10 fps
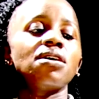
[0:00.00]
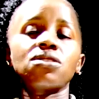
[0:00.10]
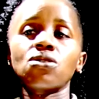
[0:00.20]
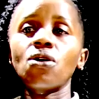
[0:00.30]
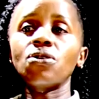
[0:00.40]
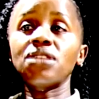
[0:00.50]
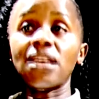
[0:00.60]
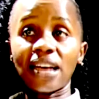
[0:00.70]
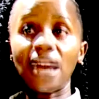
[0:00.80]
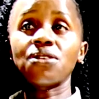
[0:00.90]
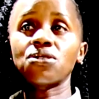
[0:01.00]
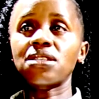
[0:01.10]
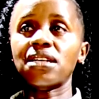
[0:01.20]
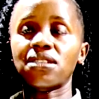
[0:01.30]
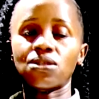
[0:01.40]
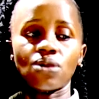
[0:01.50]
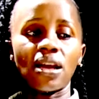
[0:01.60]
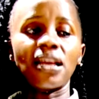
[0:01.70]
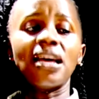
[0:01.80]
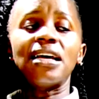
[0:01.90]
So they can use that as
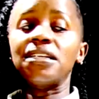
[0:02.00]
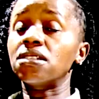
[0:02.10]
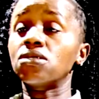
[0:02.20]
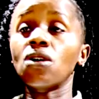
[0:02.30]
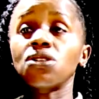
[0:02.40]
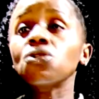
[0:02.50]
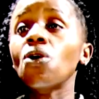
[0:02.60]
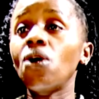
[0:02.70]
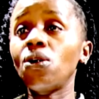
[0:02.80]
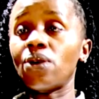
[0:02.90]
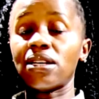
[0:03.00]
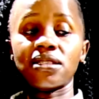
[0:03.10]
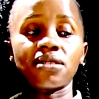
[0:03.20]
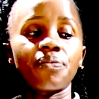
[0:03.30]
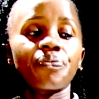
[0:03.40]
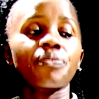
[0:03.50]
well. It is not always